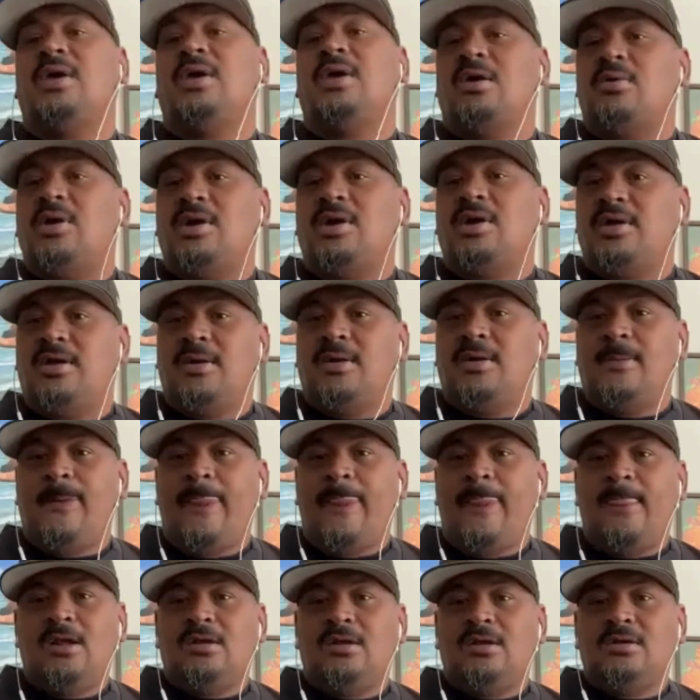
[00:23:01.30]
already
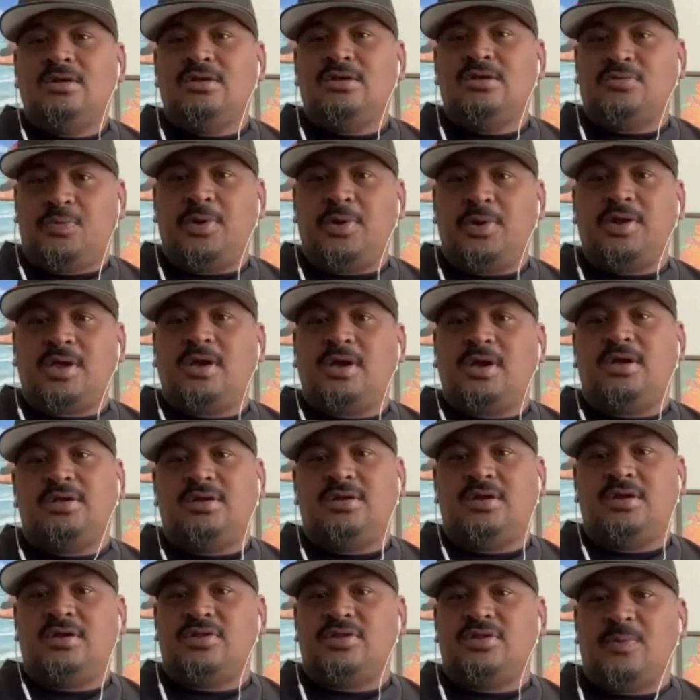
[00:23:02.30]
is pretty good.
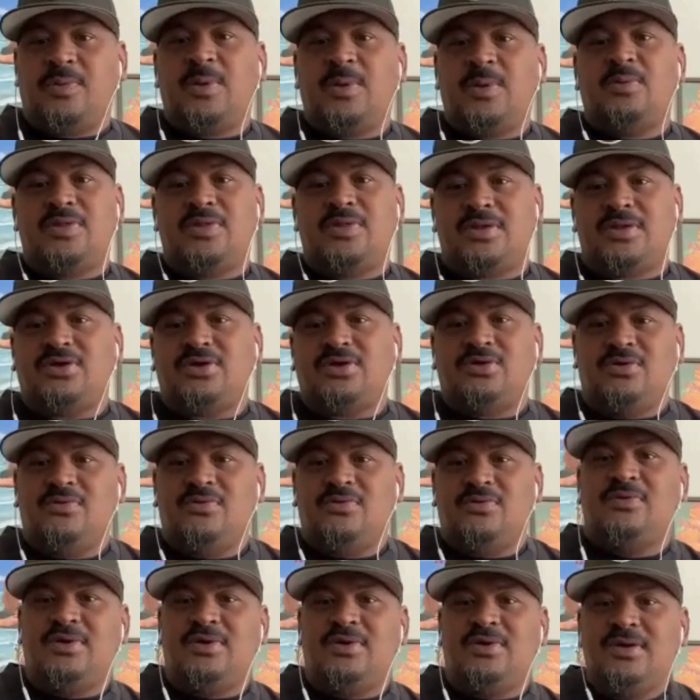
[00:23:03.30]
The people that
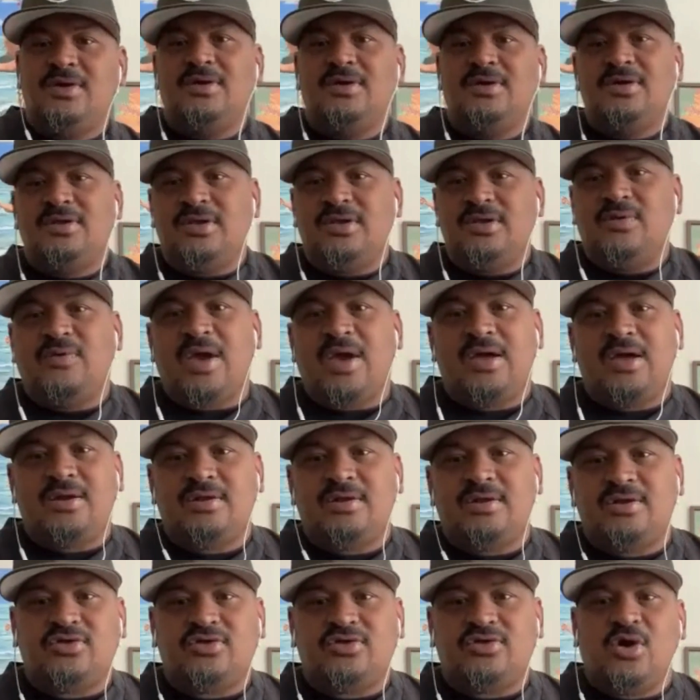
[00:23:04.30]
you've had
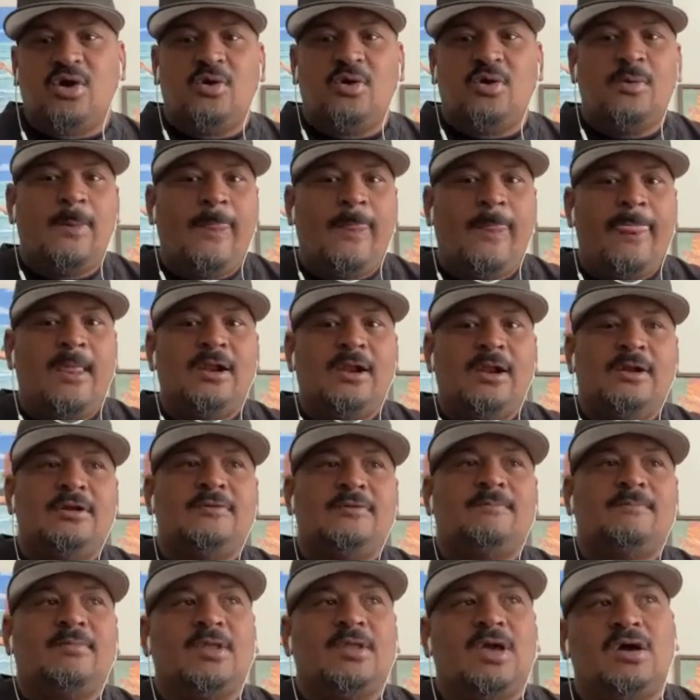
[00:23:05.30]
on the show.
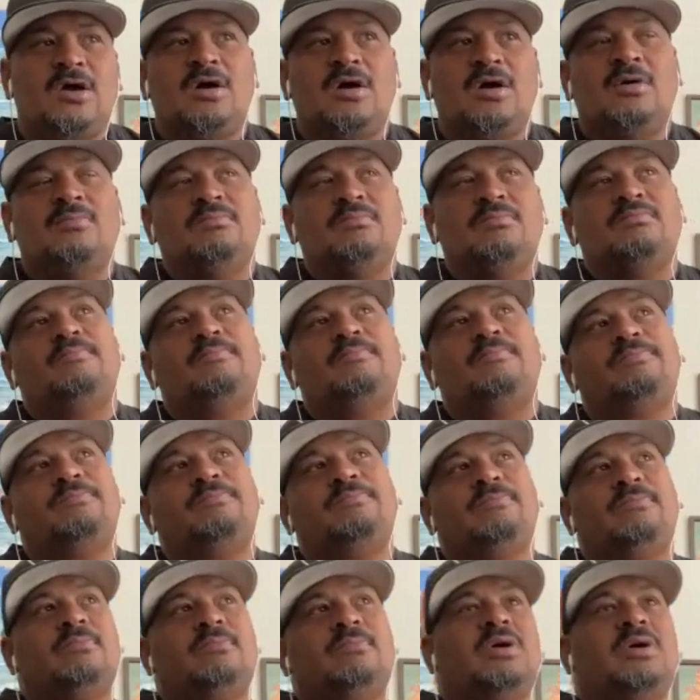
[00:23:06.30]

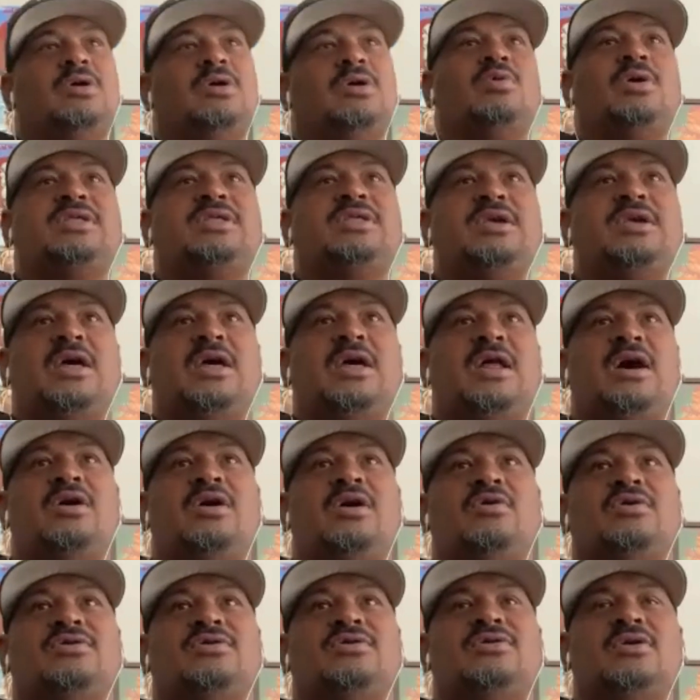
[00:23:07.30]
But one thing that I
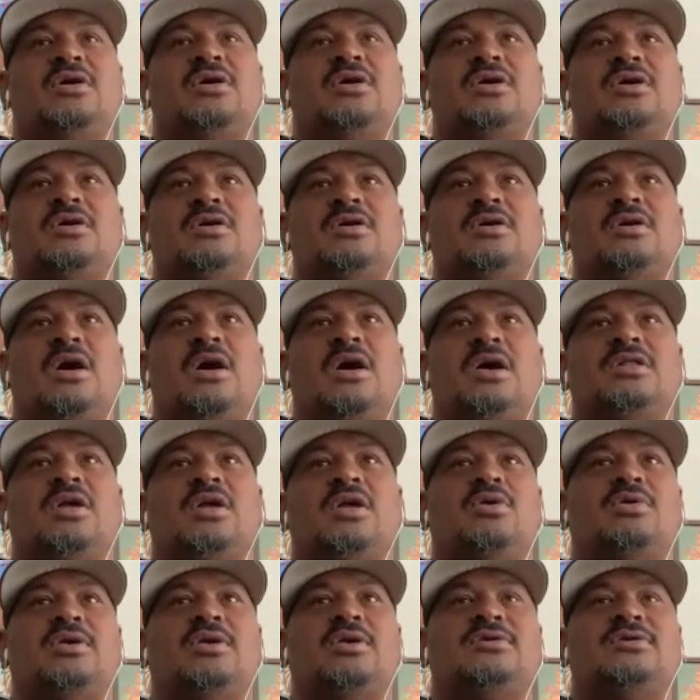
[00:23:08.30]

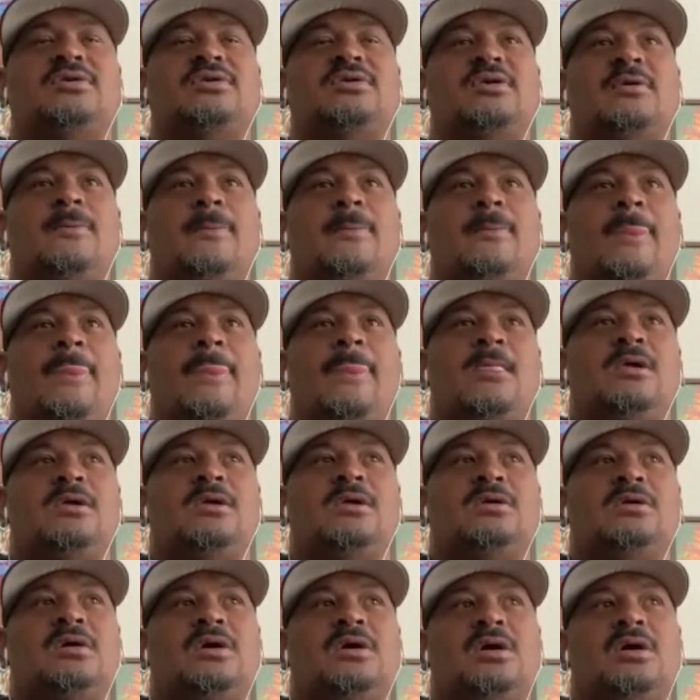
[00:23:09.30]
noticed
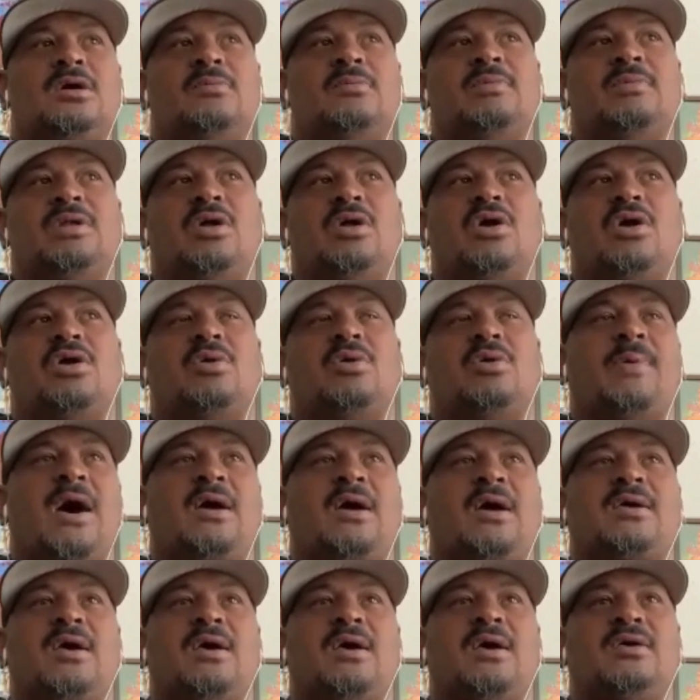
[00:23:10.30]
in all your
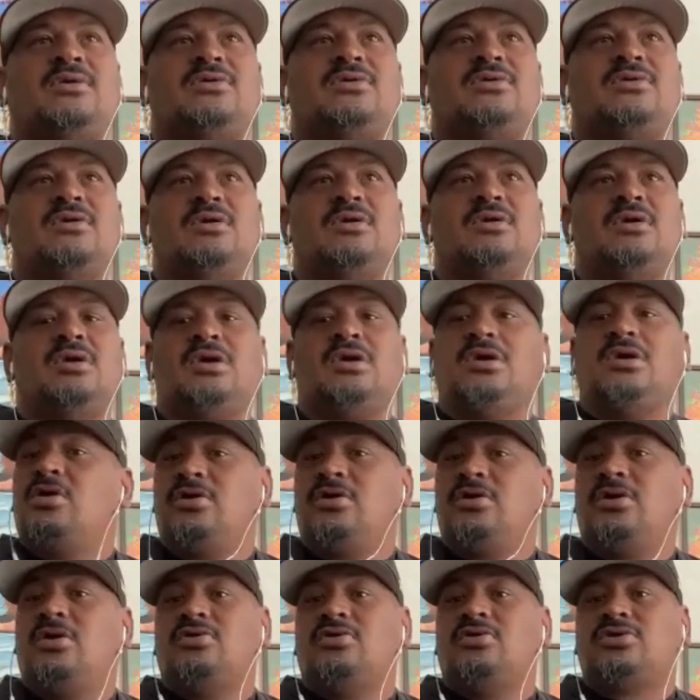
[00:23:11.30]
podcasts,
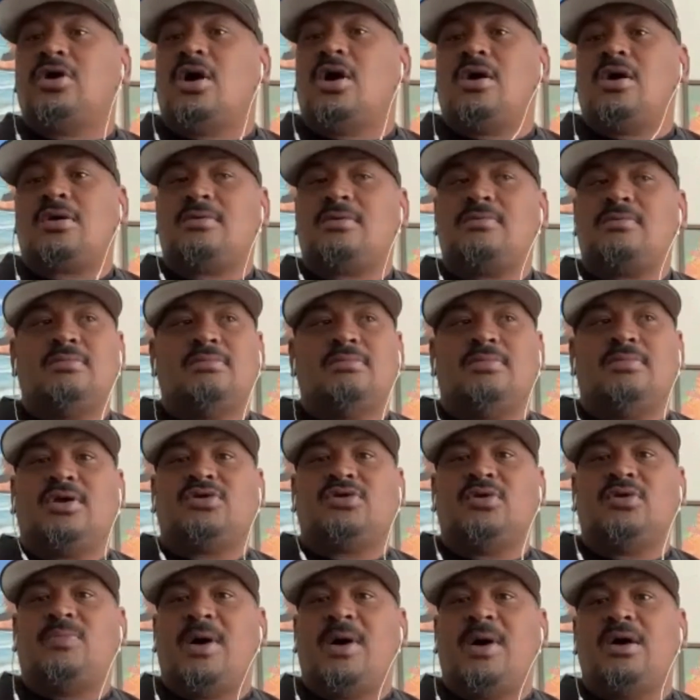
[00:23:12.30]
you don't talk
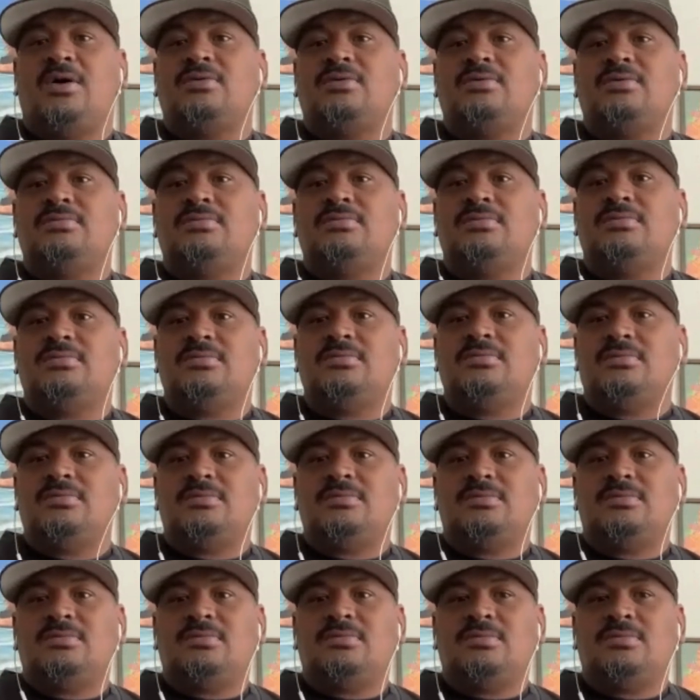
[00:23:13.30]
much about
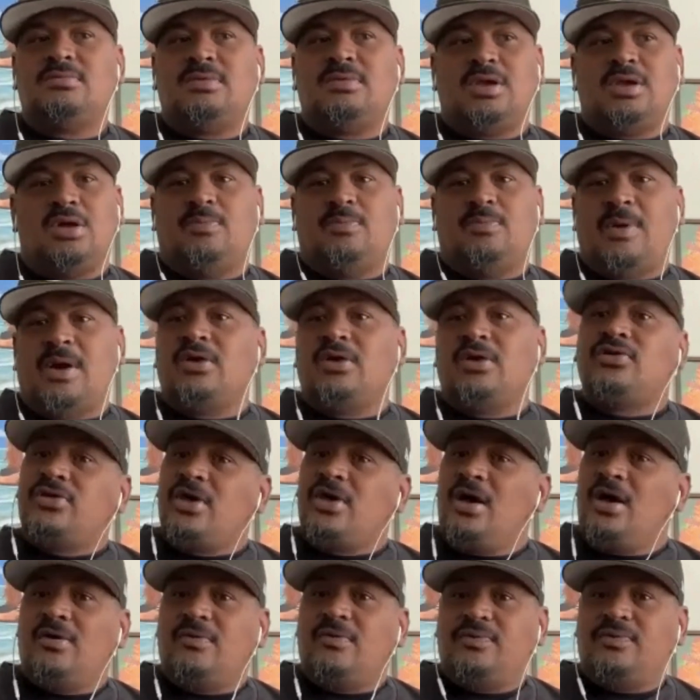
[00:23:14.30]
about
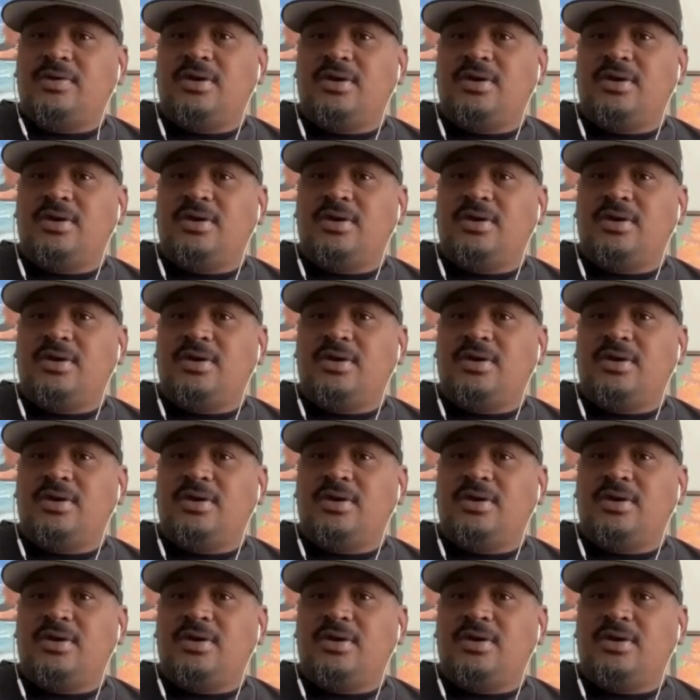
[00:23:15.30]
yourself.